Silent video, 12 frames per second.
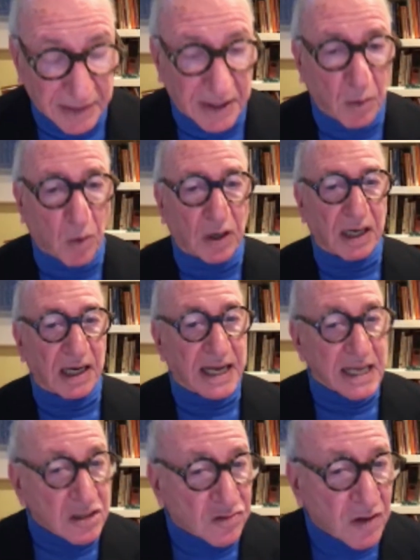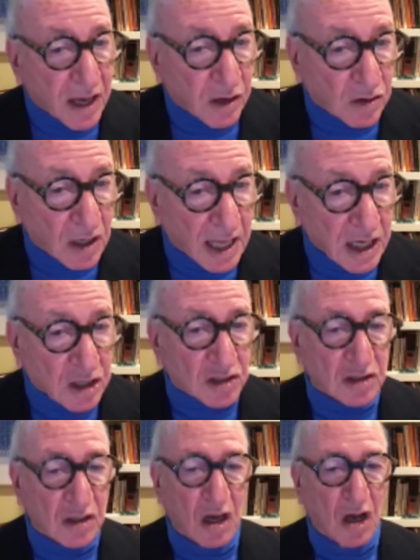They want less regulation